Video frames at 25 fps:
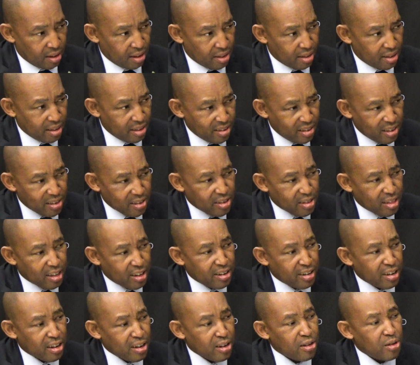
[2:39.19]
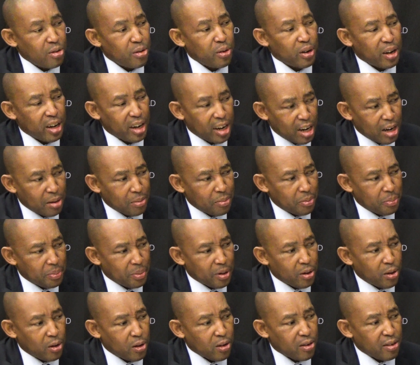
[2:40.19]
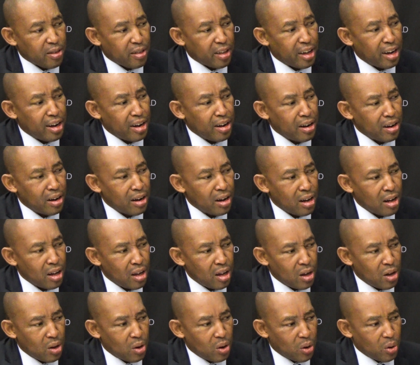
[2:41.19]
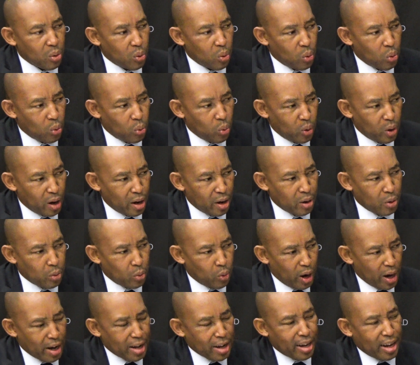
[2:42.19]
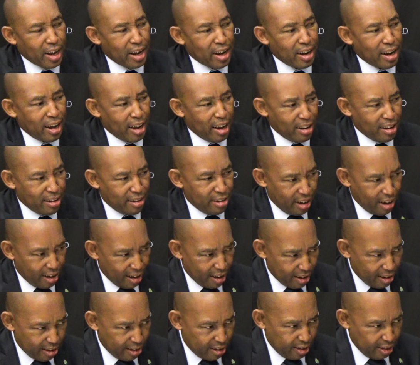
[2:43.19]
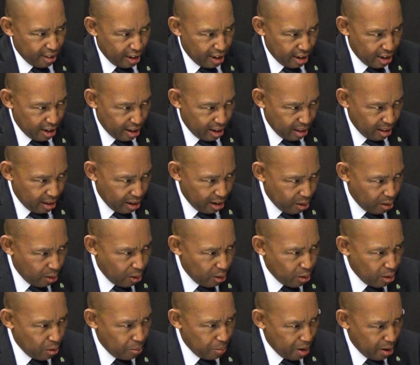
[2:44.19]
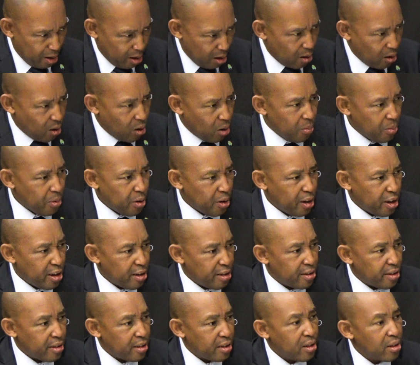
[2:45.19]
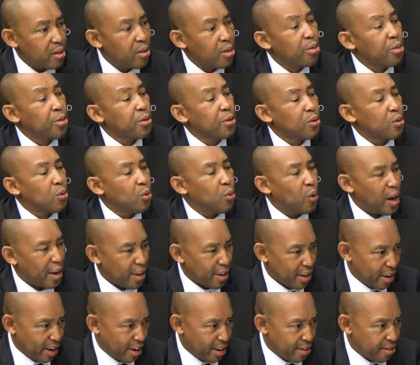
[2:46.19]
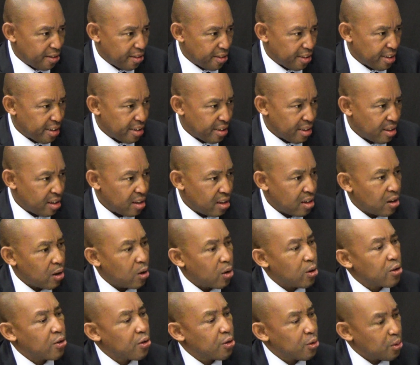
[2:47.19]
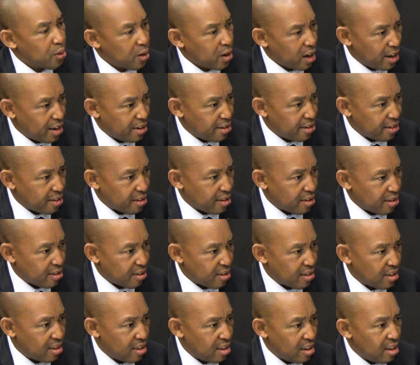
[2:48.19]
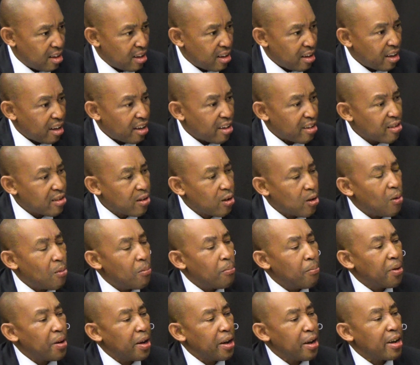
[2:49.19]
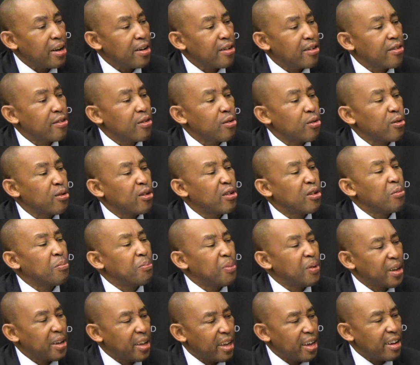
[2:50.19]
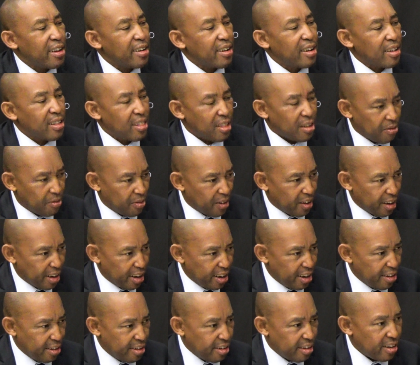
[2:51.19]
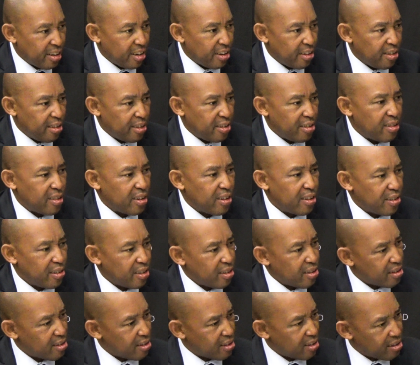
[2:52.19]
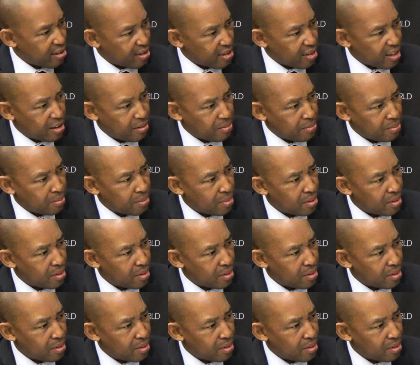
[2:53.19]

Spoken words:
This is starting to help because then when one can enter a regional economic community through one country or two countries, as compared to duplicating the variety registration system